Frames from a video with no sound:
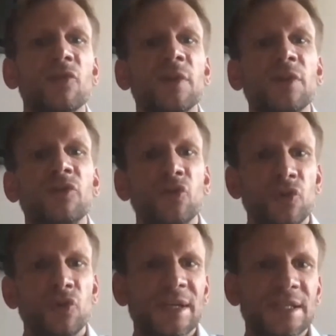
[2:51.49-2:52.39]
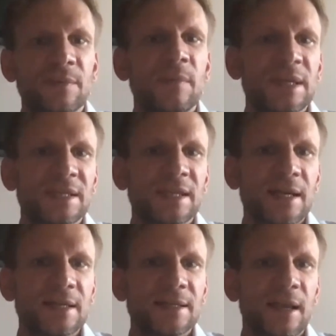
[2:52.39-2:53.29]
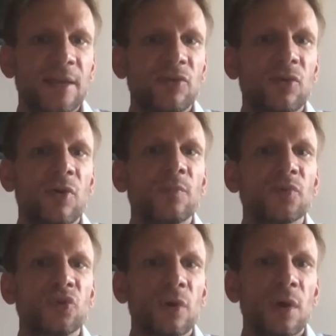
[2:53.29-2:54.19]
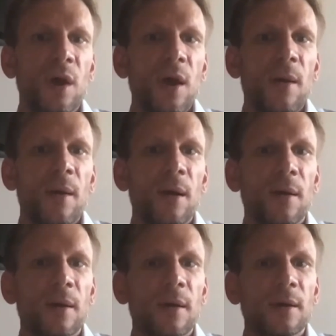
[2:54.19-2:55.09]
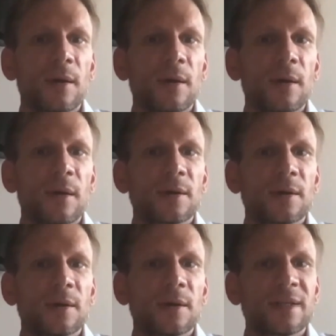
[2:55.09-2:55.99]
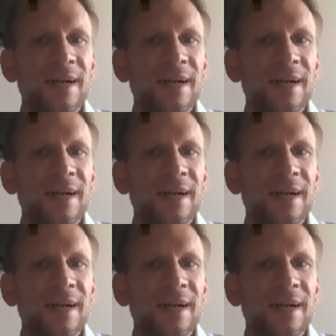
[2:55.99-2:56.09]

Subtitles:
that you reduce this missizing and you come to a slicker,